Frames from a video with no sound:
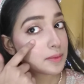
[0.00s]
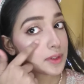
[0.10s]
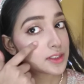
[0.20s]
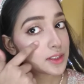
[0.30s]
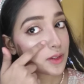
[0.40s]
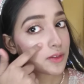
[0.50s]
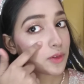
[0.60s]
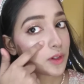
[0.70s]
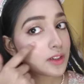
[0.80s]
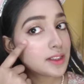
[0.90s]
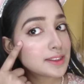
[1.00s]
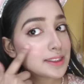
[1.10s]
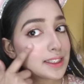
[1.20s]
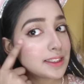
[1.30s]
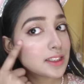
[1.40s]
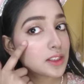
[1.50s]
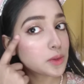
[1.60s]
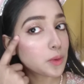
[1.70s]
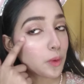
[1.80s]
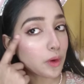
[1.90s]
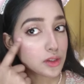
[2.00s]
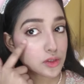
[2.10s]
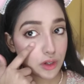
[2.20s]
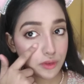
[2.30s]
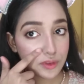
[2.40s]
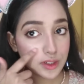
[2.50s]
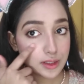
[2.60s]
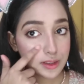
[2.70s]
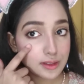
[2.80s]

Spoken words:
because you have already seen the swatch of it,